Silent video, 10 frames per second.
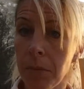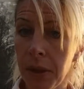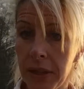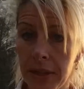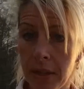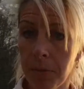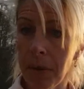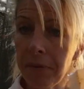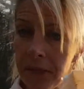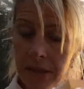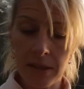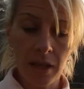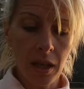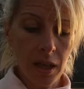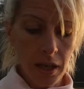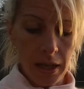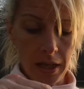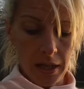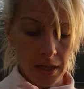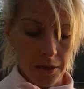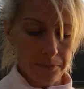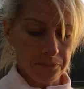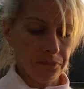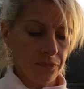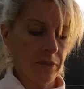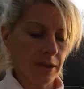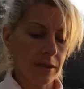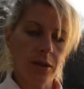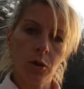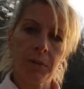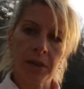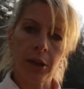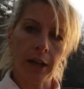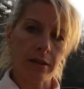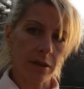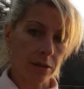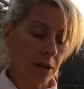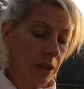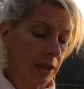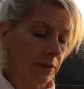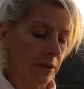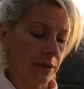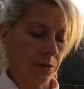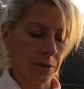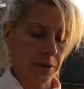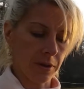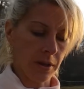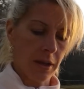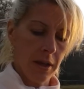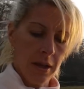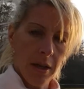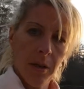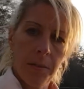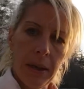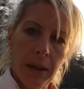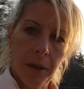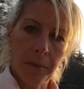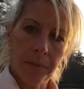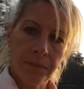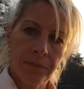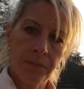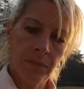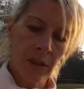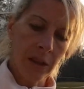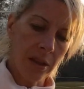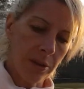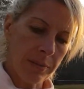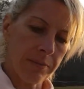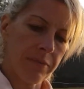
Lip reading: put this in your muffins, and this is human grade, so you can give this to the horses. But you know what?